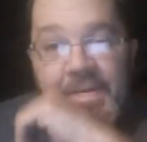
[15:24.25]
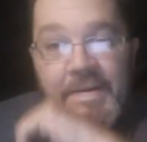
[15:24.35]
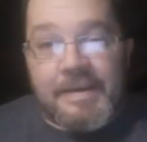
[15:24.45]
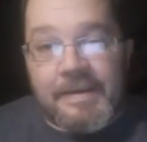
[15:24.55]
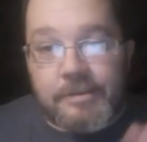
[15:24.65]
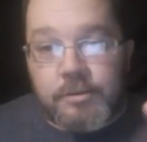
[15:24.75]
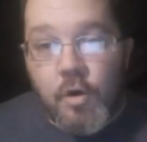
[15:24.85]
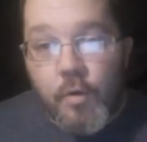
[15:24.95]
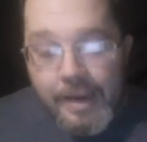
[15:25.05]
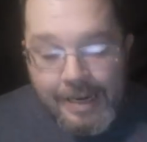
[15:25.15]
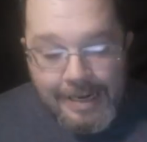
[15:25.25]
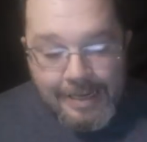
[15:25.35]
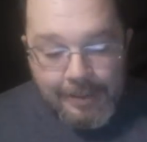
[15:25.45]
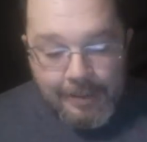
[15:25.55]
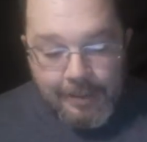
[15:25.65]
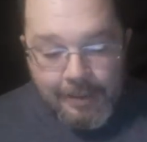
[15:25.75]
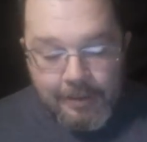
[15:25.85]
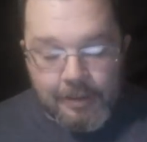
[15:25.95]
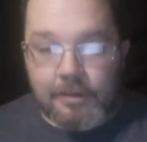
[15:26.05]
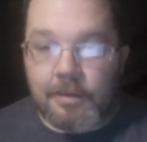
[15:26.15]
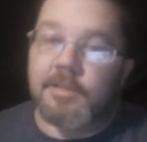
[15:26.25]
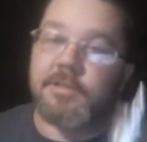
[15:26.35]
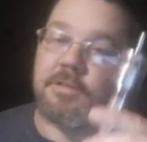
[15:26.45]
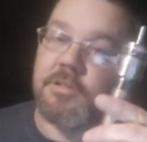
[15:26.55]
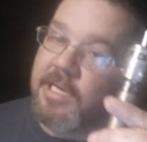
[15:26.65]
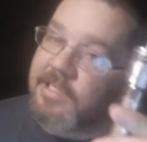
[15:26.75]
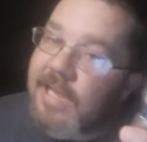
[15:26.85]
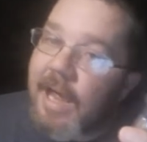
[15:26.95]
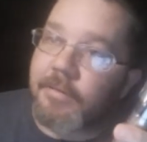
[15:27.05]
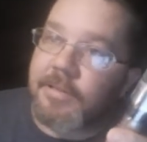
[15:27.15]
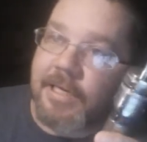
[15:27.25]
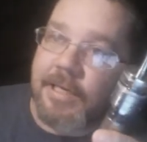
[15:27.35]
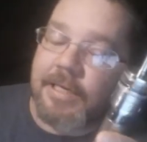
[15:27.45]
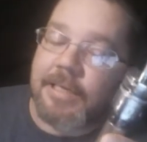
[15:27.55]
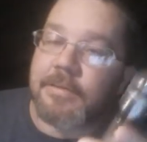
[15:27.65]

is go ahead and let's test out the tank,